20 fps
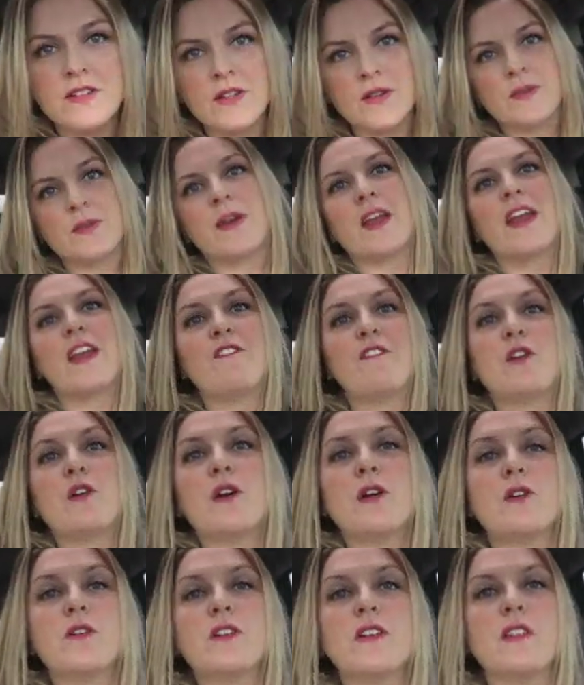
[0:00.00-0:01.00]
so if you
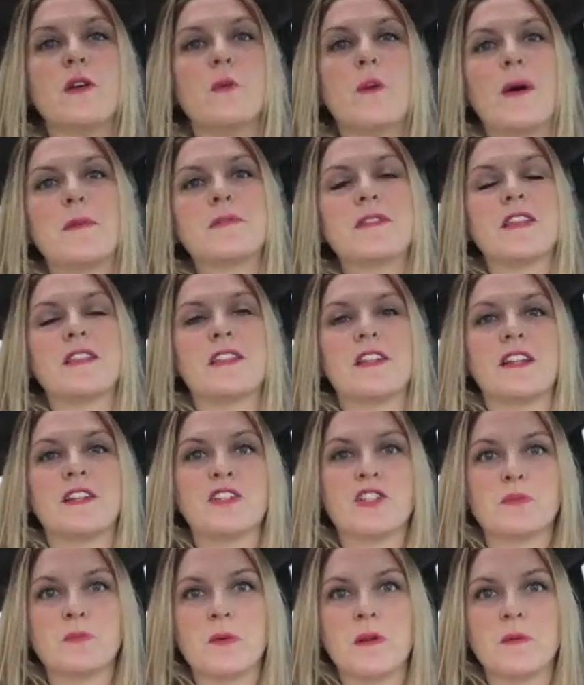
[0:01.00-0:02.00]
go to the website that I
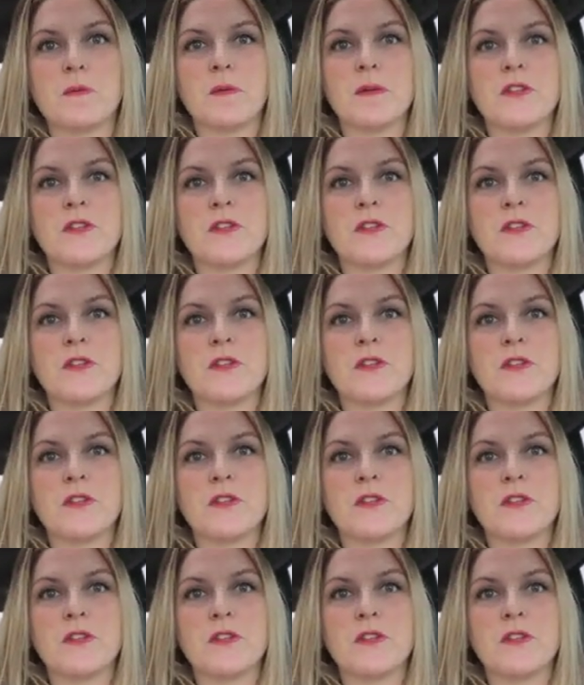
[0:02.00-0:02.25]
just put up